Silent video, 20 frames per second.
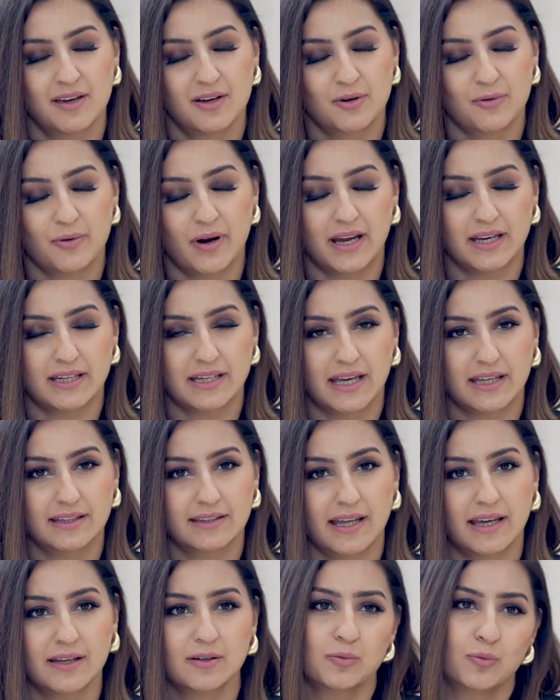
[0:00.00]
Right,
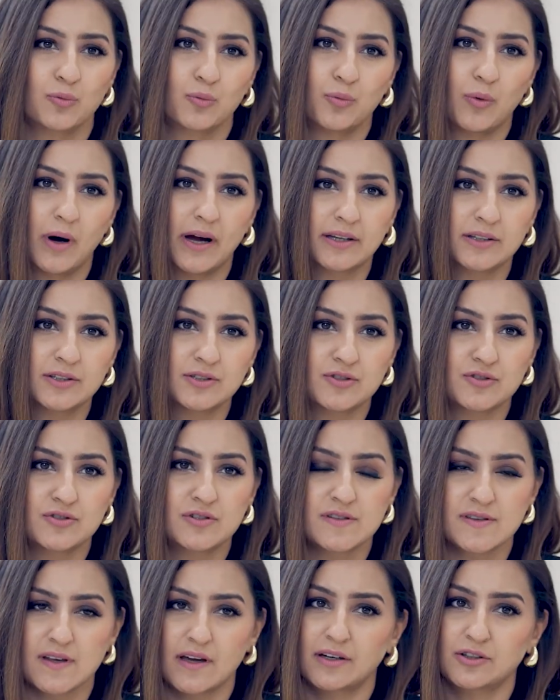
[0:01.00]
and then why did you
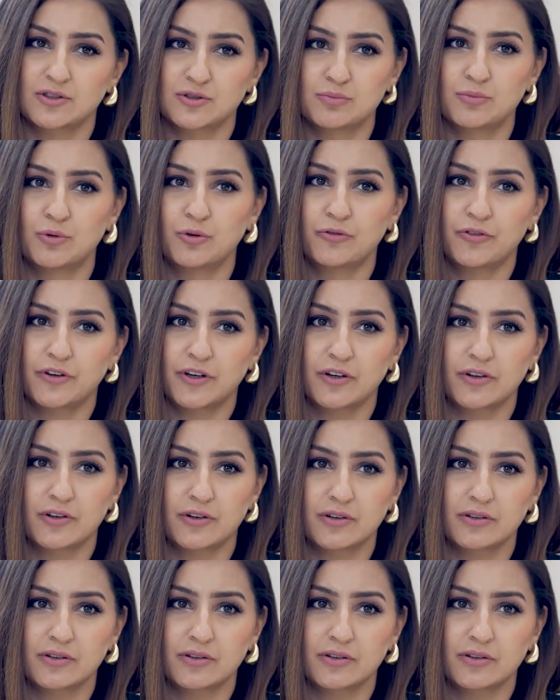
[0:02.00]
decide to move here?